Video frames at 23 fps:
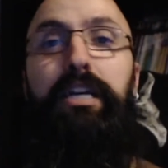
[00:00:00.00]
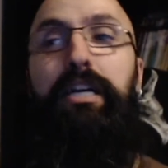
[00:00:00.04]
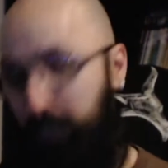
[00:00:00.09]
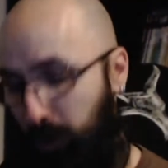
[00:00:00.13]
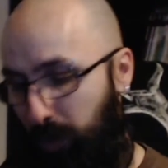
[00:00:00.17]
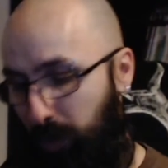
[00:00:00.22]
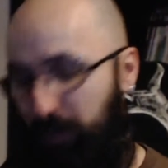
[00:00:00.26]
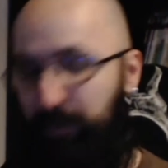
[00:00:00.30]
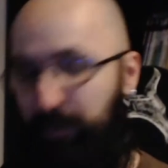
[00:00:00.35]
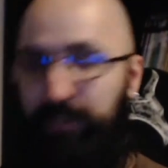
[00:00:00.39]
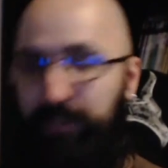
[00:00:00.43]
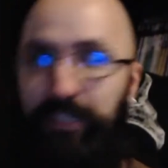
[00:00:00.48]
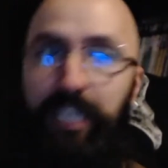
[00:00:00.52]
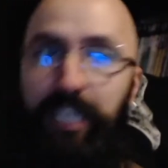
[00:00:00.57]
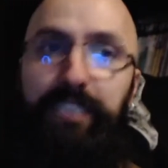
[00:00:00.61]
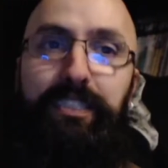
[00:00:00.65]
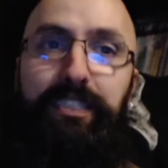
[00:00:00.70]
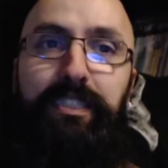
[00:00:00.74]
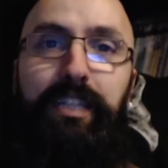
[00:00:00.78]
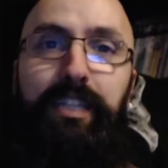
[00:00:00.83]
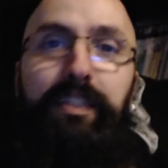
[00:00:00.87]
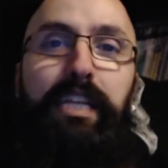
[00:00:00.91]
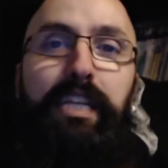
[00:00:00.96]
That sort of
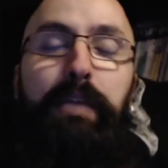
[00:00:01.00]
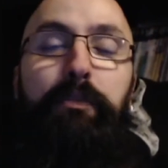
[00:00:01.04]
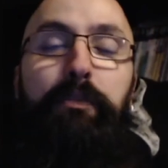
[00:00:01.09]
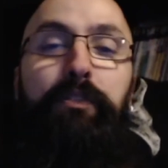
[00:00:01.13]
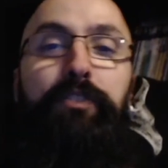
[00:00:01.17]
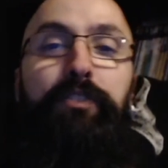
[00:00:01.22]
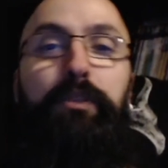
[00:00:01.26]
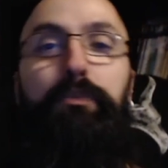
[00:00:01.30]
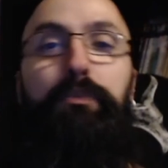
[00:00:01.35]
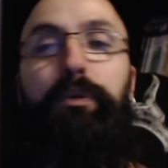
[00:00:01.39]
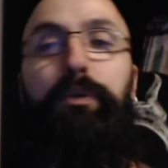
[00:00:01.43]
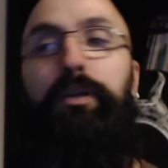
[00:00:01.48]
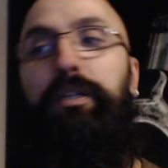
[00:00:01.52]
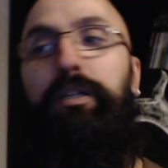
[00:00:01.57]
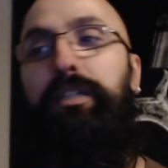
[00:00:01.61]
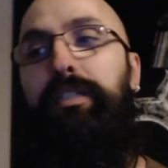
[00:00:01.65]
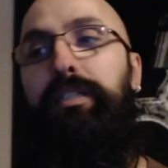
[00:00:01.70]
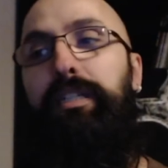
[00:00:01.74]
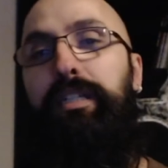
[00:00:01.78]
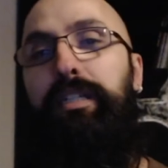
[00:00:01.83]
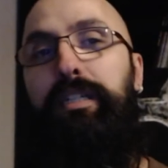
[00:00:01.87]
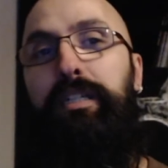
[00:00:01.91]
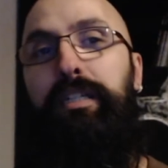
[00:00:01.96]
sets the theme of the
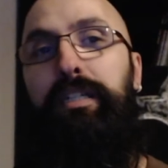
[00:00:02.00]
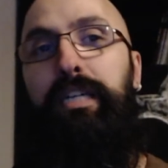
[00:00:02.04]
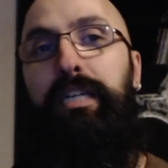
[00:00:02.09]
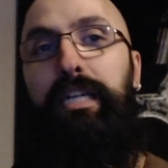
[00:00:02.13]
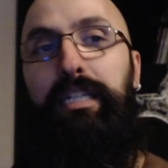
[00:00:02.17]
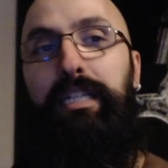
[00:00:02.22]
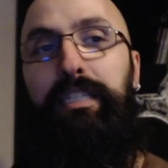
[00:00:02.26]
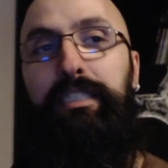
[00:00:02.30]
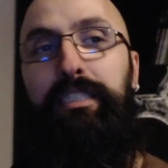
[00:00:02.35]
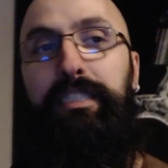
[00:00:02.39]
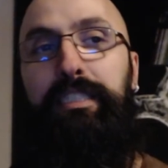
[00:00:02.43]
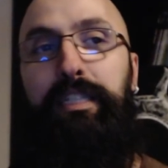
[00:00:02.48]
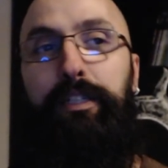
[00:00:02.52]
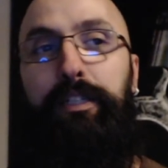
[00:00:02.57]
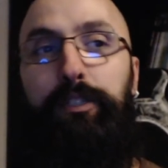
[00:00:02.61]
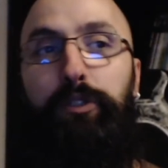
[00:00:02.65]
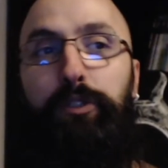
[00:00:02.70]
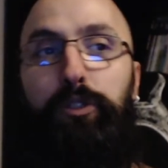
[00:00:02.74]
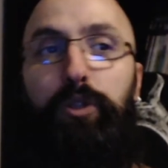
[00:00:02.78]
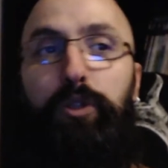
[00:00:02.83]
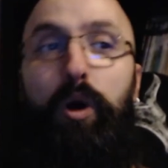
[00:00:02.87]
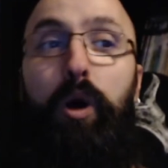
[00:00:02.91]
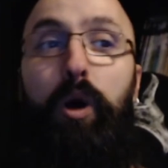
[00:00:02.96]
book. The
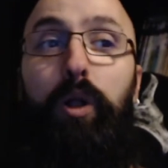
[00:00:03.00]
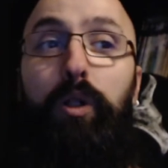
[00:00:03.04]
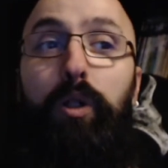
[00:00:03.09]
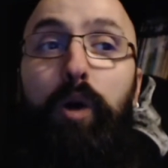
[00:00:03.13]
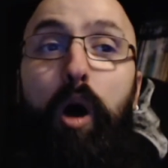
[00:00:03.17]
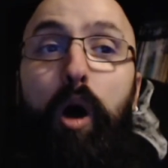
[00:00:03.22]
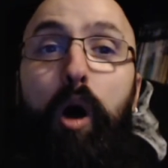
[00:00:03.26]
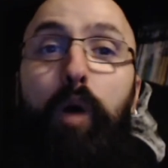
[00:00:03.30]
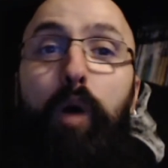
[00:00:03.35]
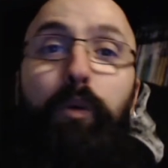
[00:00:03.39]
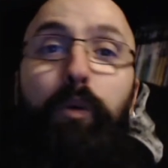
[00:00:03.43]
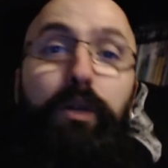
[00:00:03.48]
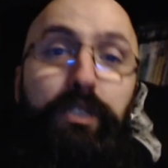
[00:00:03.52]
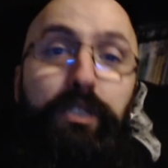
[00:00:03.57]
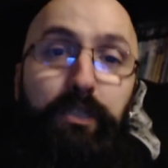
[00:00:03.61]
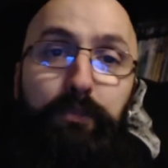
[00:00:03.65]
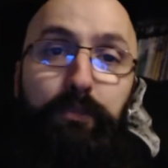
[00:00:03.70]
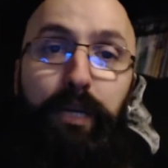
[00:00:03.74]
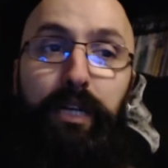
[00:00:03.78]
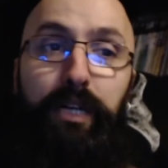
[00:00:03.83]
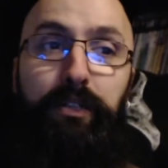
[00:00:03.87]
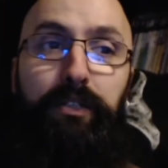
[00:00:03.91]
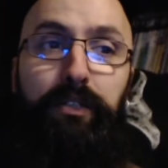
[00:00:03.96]
series was always
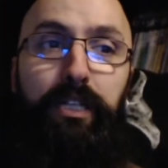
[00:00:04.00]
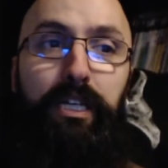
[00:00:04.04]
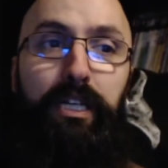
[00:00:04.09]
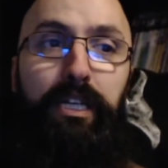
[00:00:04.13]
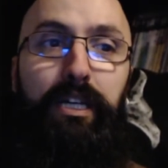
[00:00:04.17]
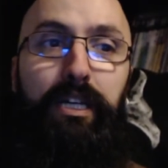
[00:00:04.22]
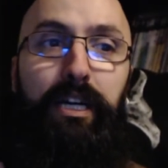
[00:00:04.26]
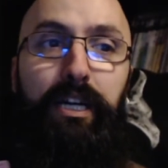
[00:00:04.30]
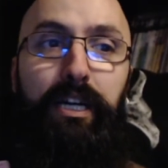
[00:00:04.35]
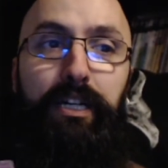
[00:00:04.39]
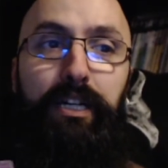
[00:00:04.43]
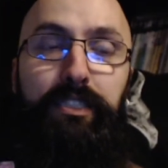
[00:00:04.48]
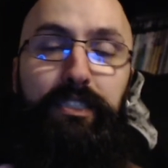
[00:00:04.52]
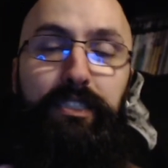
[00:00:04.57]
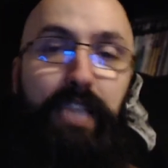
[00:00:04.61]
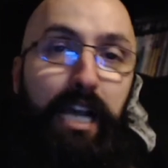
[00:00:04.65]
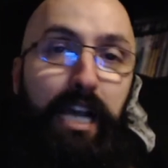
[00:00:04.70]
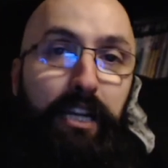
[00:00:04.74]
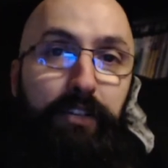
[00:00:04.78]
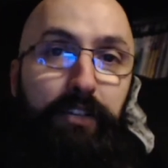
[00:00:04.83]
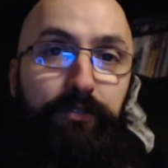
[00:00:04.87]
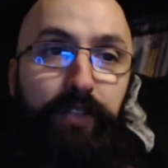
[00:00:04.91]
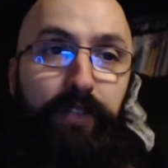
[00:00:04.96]
about
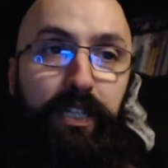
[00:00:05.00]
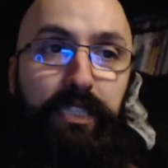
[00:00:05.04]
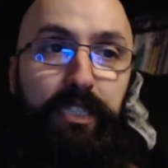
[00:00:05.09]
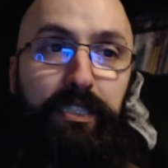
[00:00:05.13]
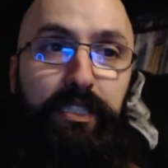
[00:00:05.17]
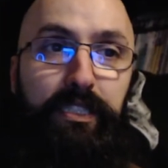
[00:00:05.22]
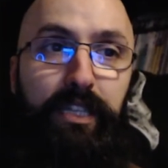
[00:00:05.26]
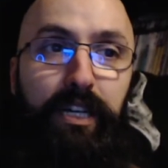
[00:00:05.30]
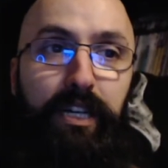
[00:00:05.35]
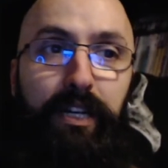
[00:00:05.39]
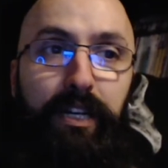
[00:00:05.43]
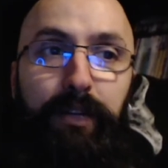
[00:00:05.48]
sacrifice.